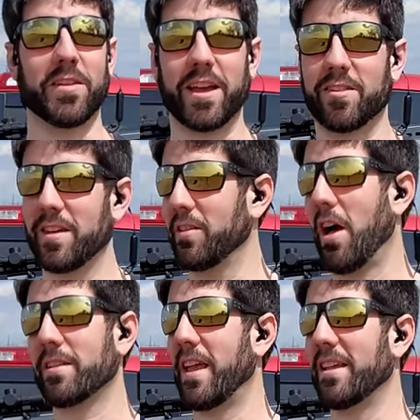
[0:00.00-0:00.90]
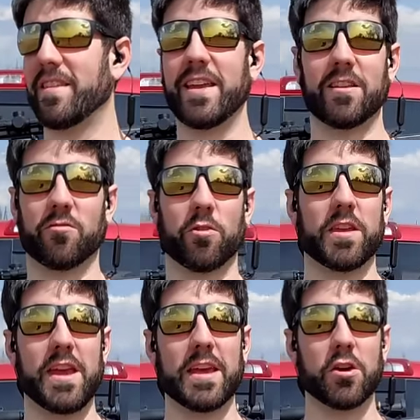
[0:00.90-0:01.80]
Like I said, Glock 19 is
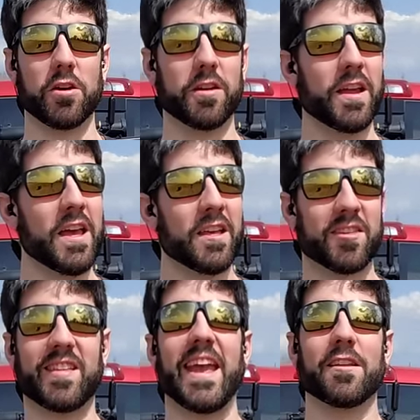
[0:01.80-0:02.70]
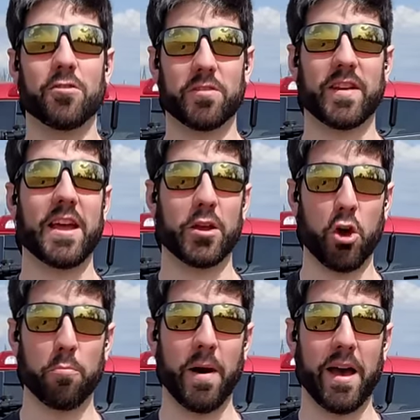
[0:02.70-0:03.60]
really a good standard to kind of
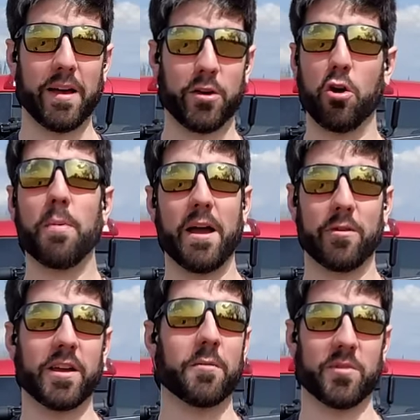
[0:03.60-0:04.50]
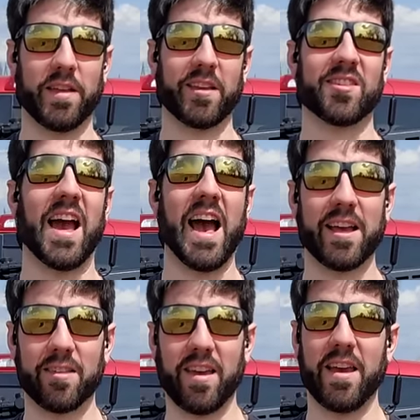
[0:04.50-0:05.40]
go, go by when it comes to like
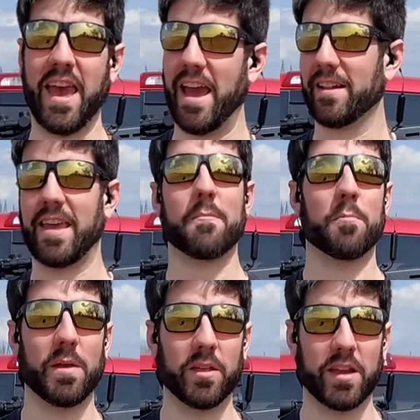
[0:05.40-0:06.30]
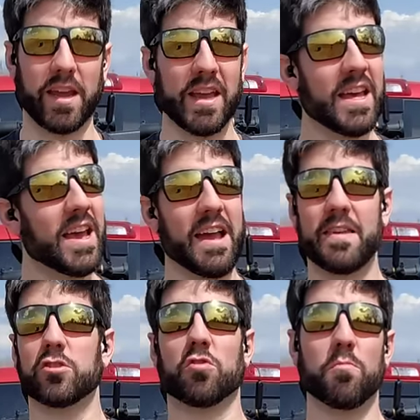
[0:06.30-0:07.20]
size and capability, and
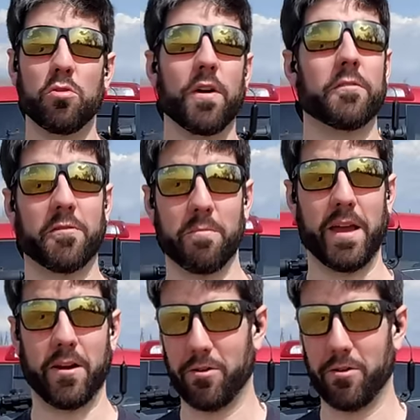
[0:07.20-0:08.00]
then just move on from there.